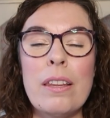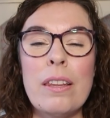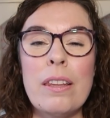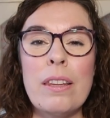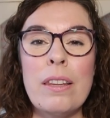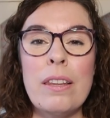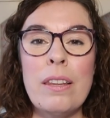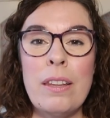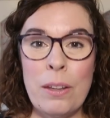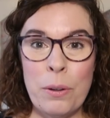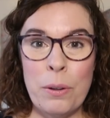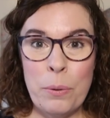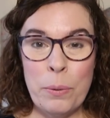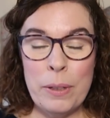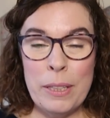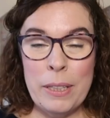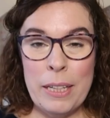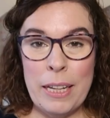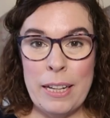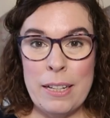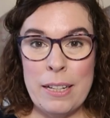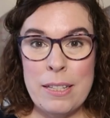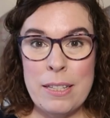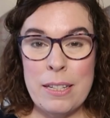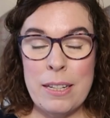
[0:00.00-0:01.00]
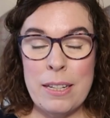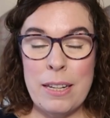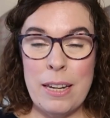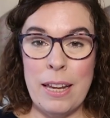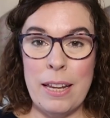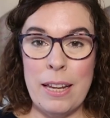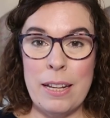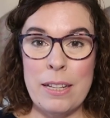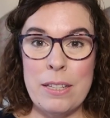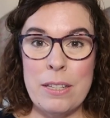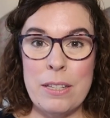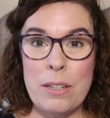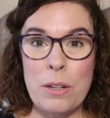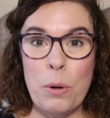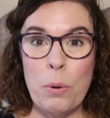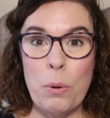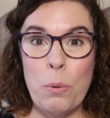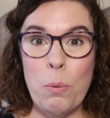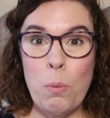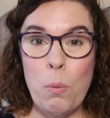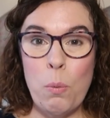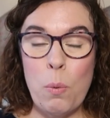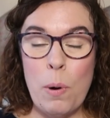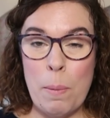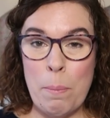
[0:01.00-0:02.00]
you will need to knit
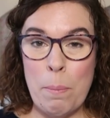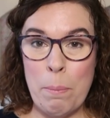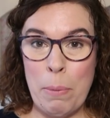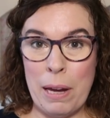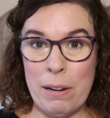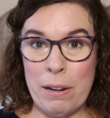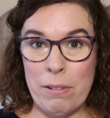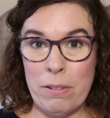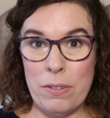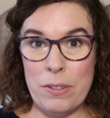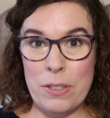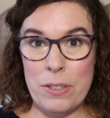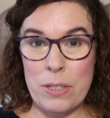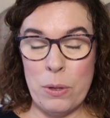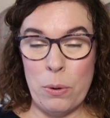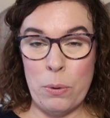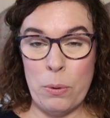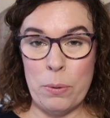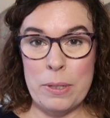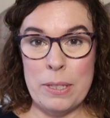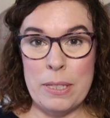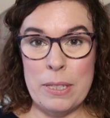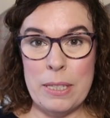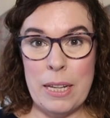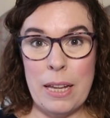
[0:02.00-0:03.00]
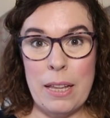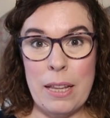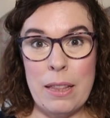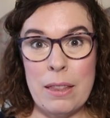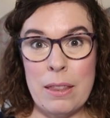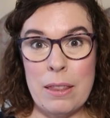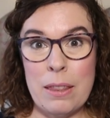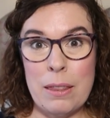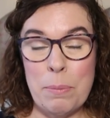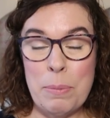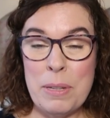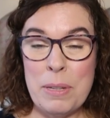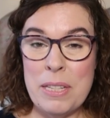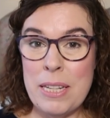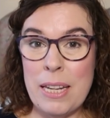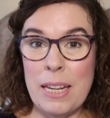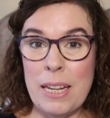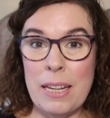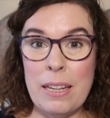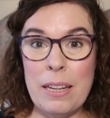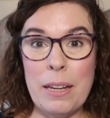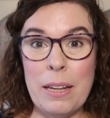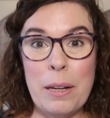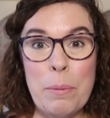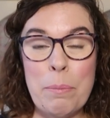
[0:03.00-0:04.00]
one pair of socks in the
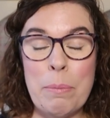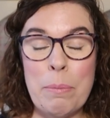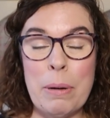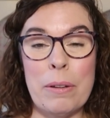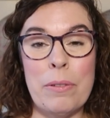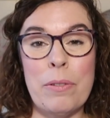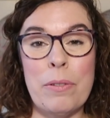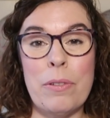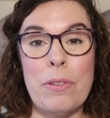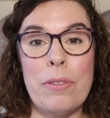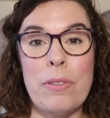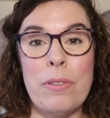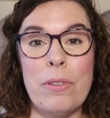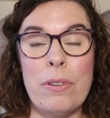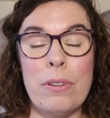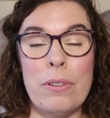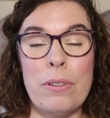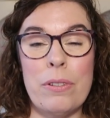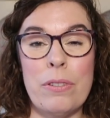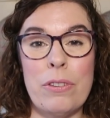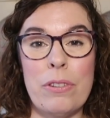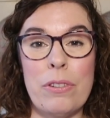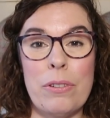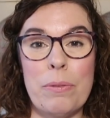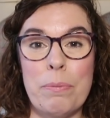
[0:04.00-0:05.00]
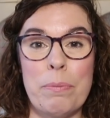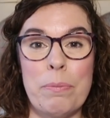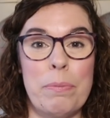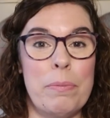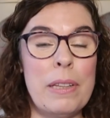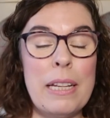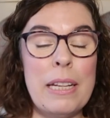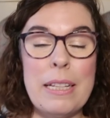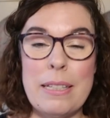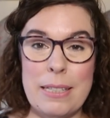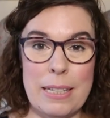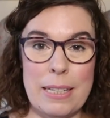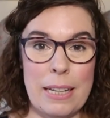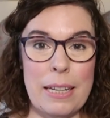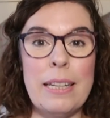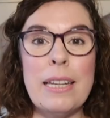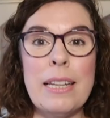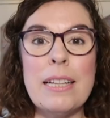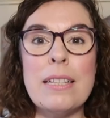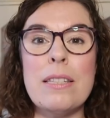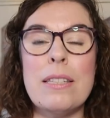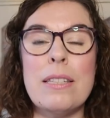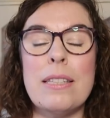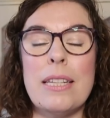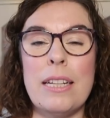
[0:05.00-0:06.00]
particular month that,
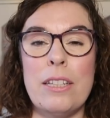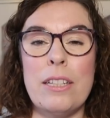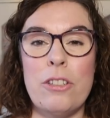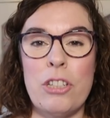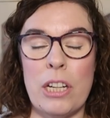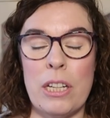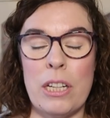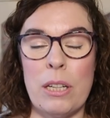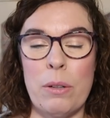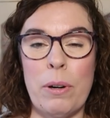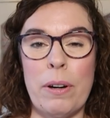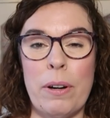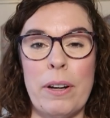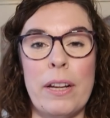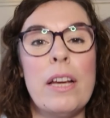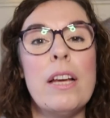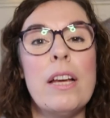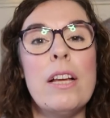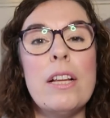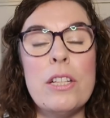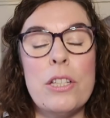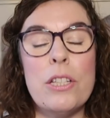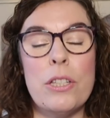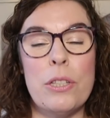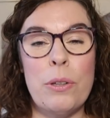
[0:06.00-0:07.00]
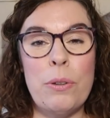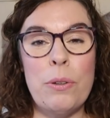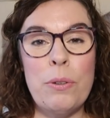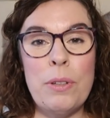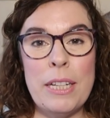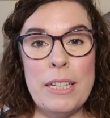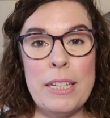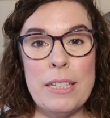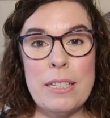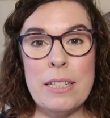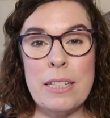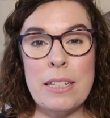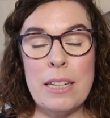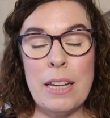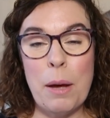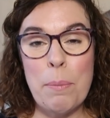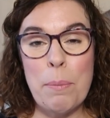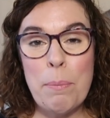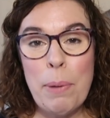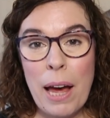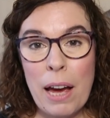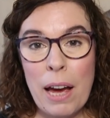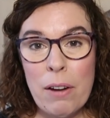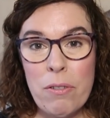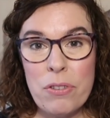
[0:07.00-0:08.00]
let's say January. So you need to knit a
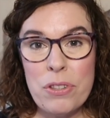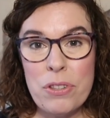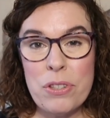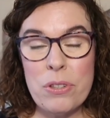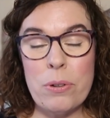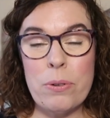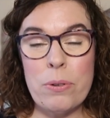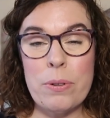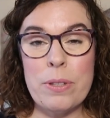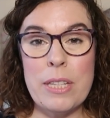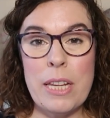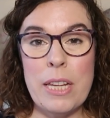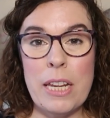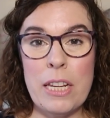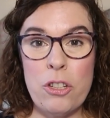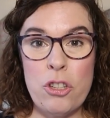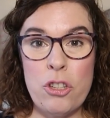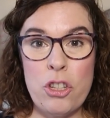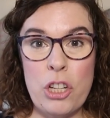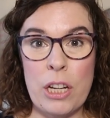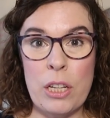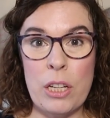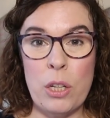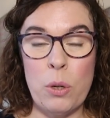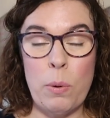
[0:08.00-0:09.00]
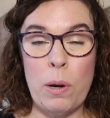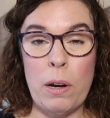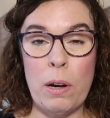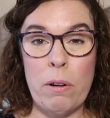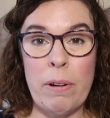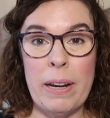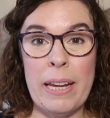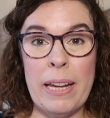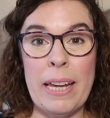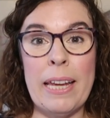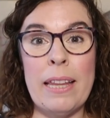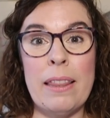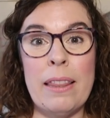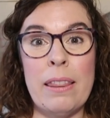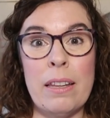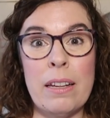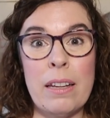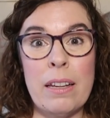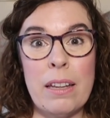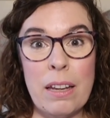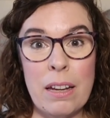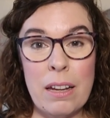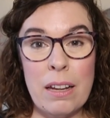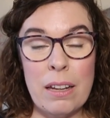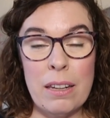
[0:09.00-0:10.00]
pair of socks in January in the
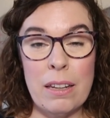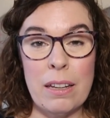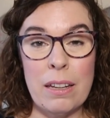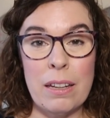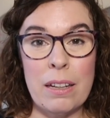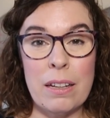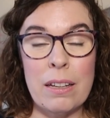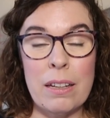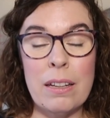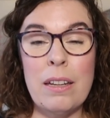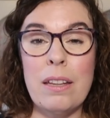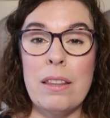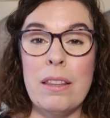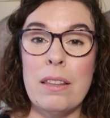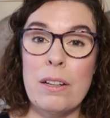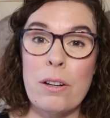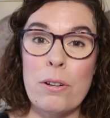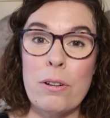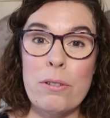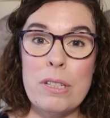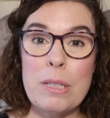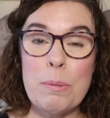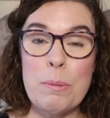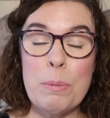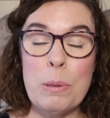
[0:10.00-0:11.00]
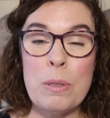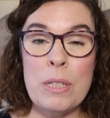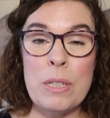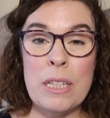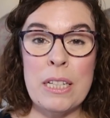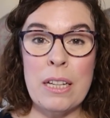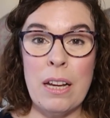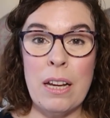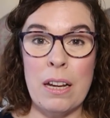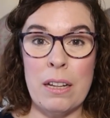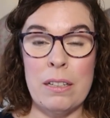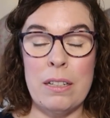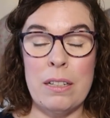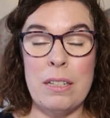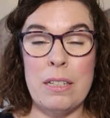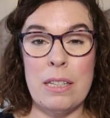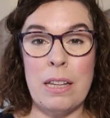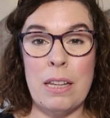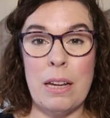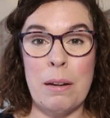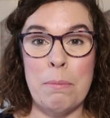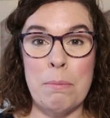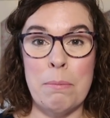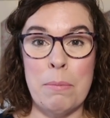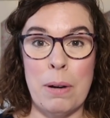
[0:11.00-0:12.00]
colour, the corresponding colour to
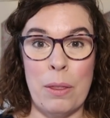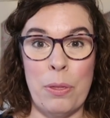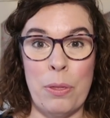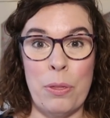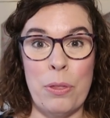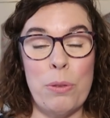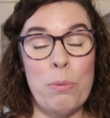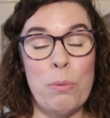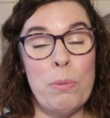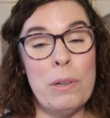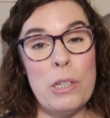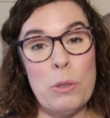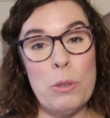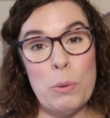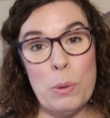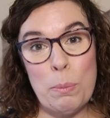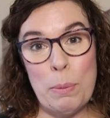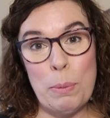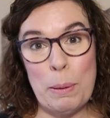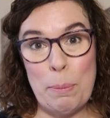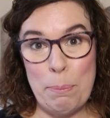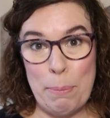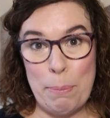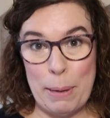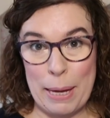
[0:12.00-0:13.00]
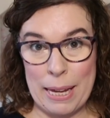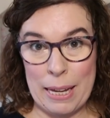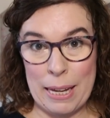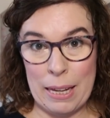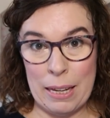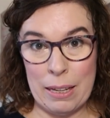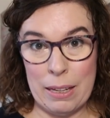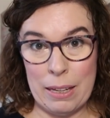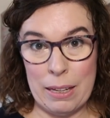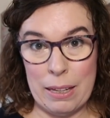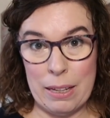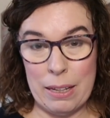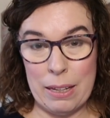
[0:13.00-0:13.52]
that month, which would be pink.